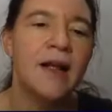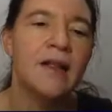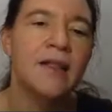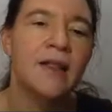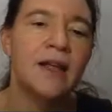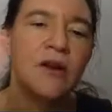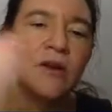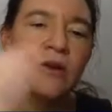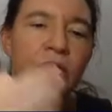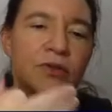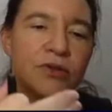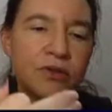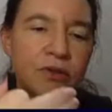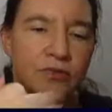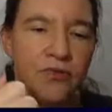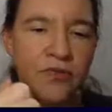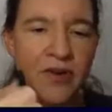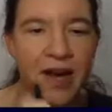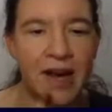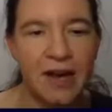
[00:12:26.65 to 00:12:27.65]
then also
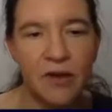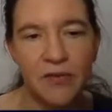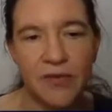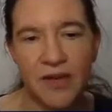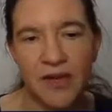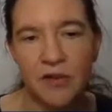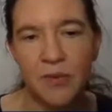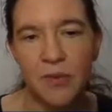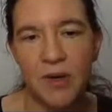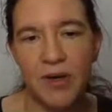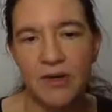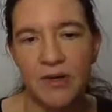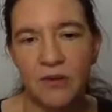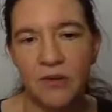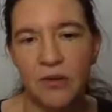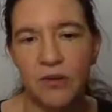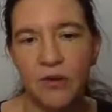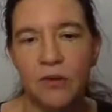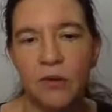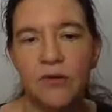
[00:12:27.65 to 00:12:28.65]
phi of xy is on
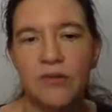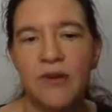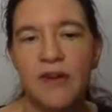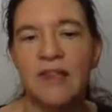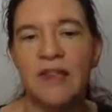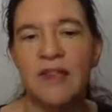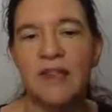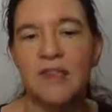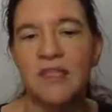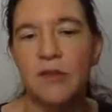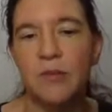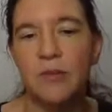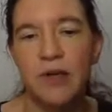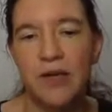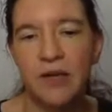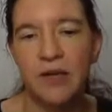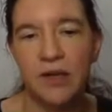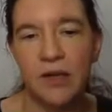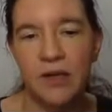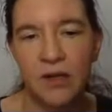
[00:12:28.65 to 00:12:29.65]
the curve, and then
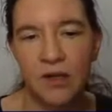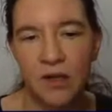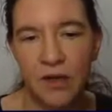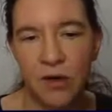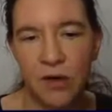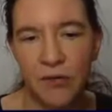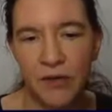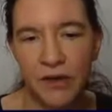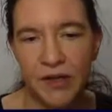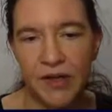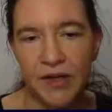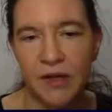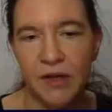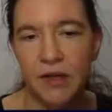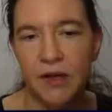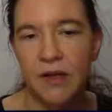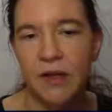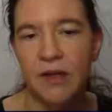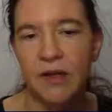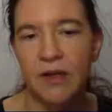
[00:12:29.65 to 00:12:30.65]
similar over
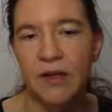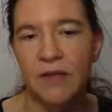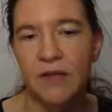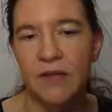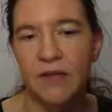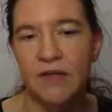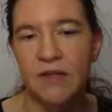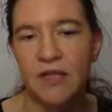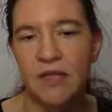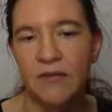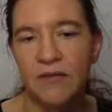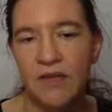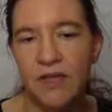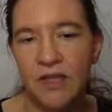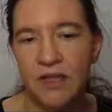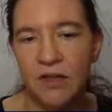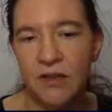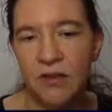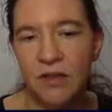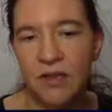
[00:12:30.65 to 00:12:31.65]
here. This is even
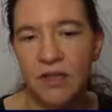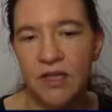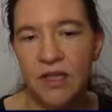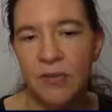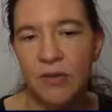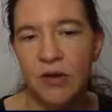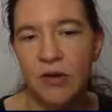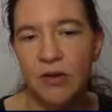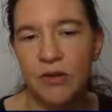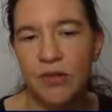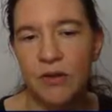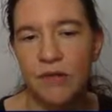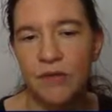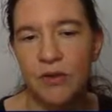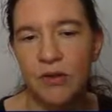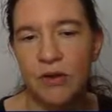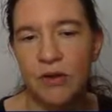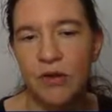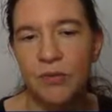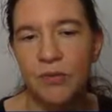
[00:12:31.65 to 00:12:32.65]
easier to see because you have a
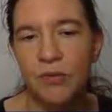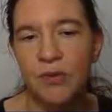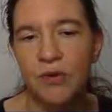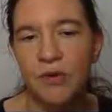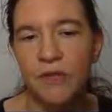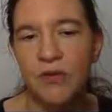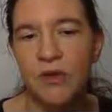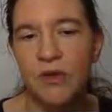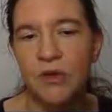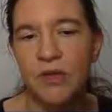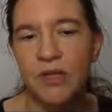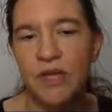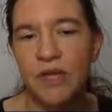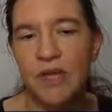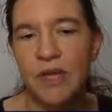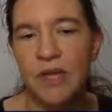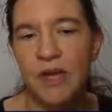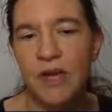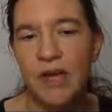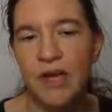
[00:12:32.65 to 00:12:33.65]
cube root of unity.
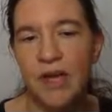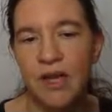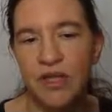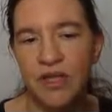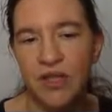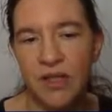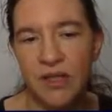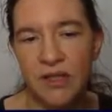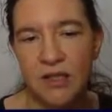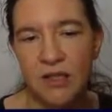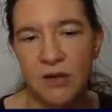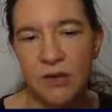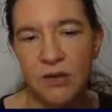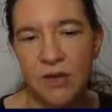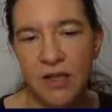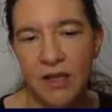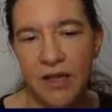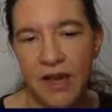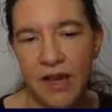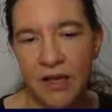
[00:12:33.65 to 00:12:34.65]
It just goes
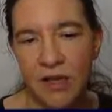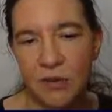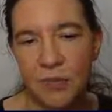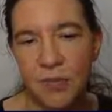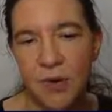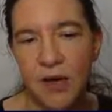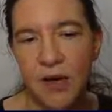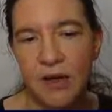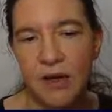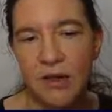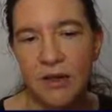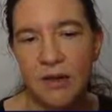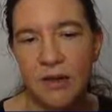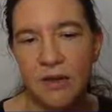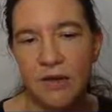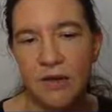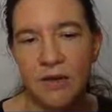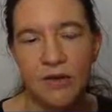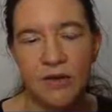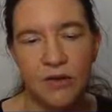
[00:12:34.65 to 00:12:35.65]
in the x part,
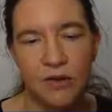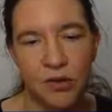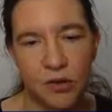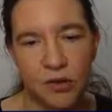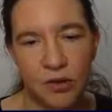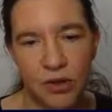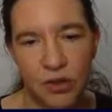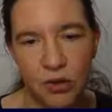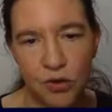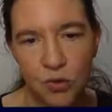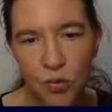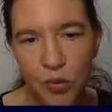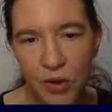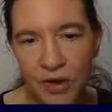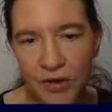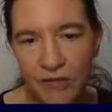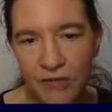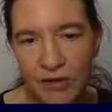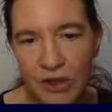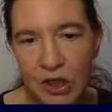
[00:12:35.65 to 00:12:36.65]
turns into
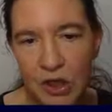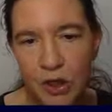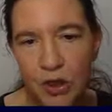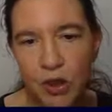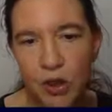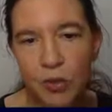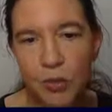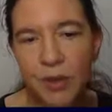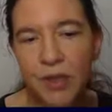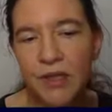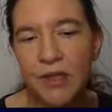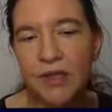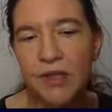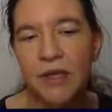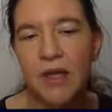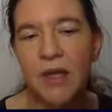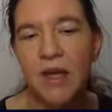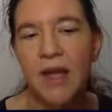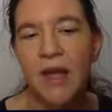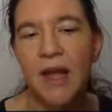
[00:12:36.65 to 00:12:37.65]
1 when you cube it,
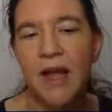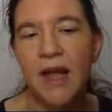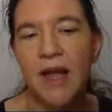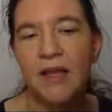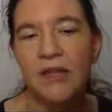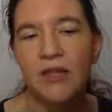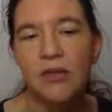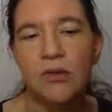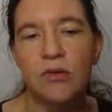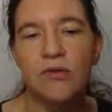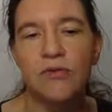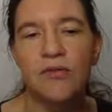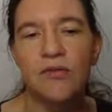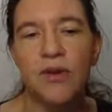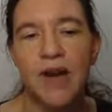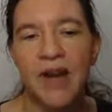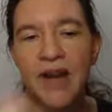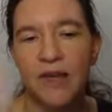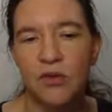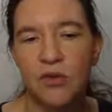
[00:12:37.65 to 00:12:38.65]
and so
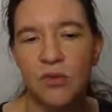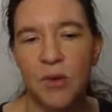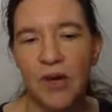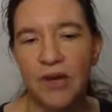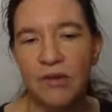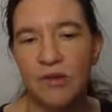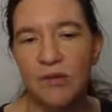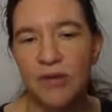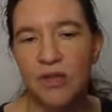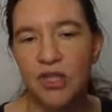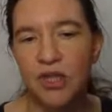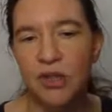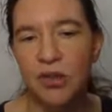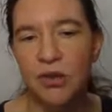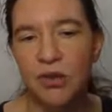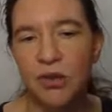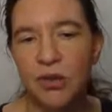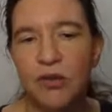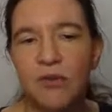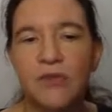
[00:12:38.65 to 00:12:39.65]
for xy, the original
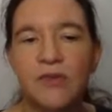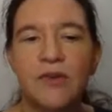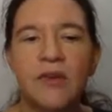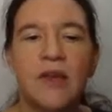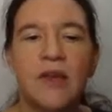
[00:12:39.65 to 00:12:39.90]
curve,